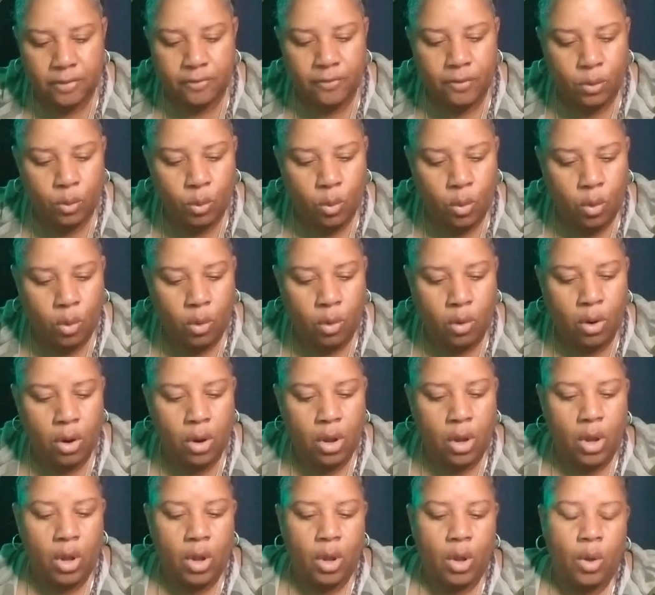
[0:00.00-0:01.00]
Civil
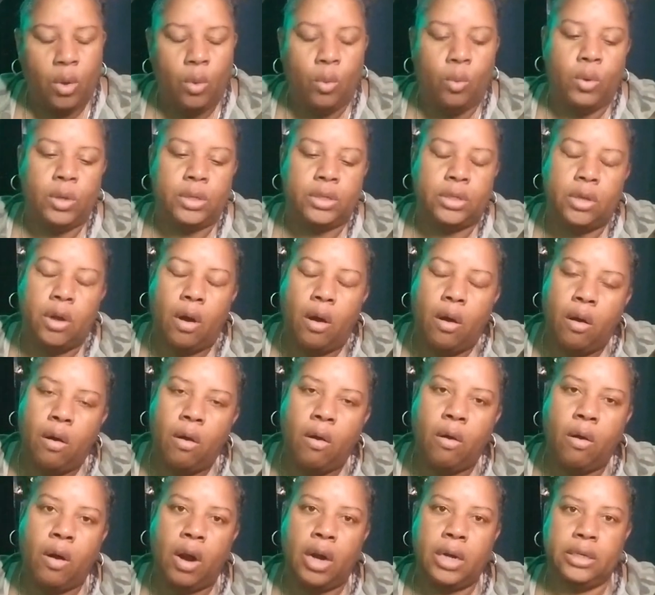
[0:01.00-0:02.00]
War was the
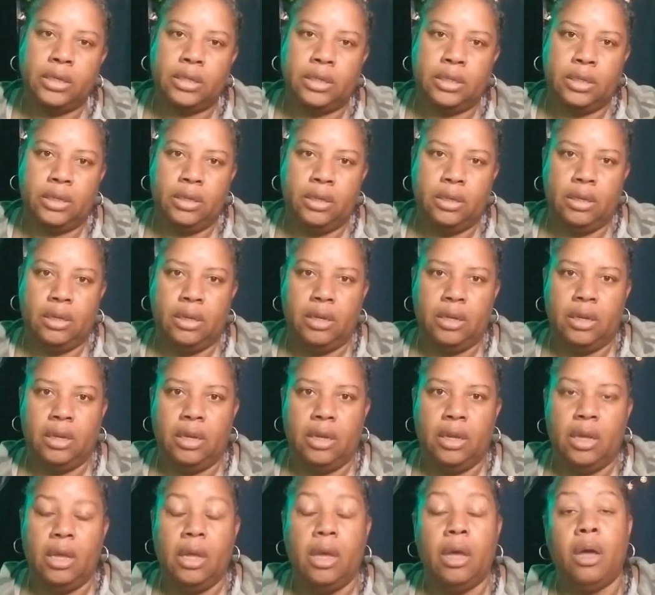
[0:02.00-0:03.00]
heart
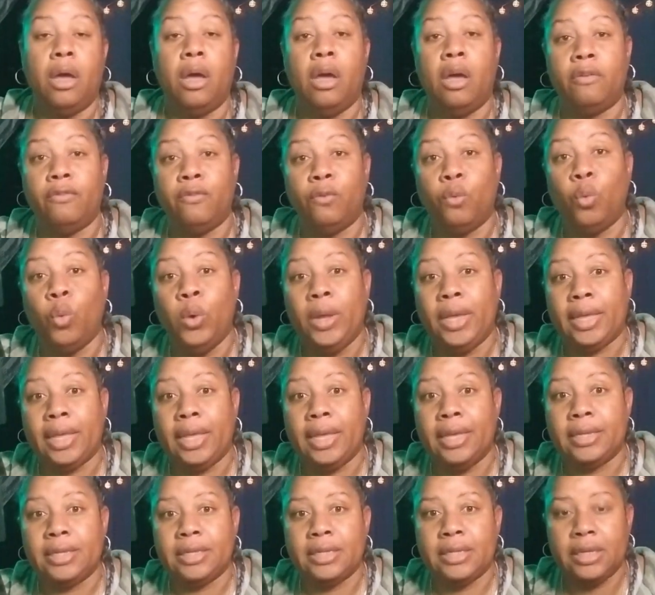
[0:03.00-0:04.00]
of
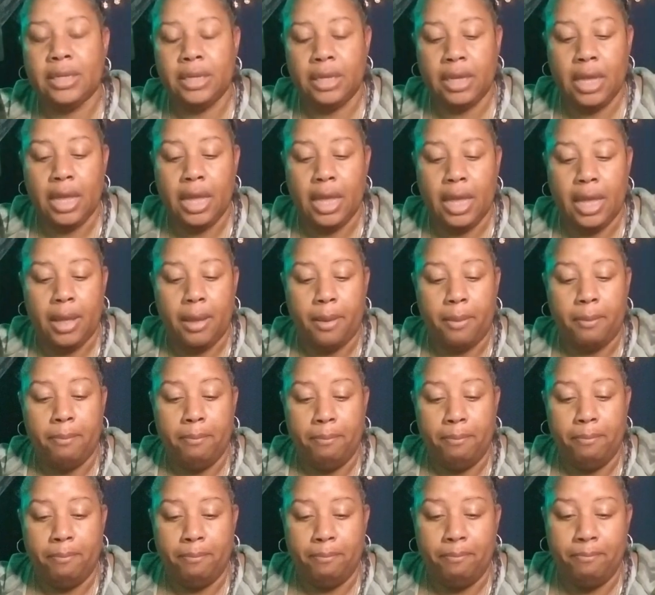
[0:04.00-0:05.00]
wicked
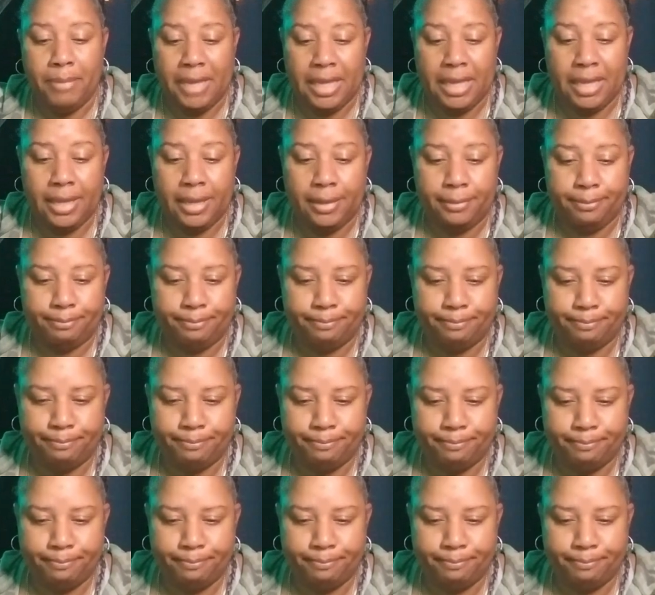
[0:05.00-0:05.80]
men,